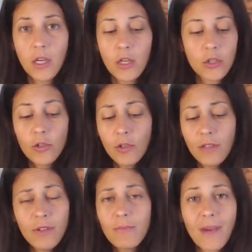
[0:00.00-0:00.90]
You don't
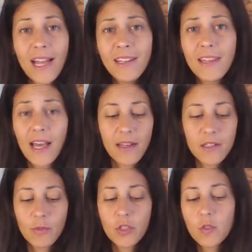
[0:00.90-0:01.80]
even mind that
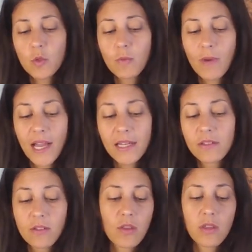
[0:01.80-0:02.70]
as much as you
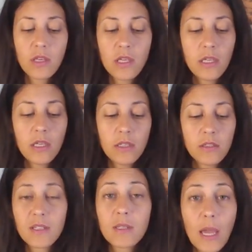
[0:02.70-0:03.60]
mind the
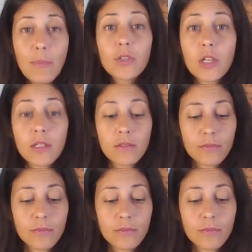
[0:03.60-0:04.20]
deception.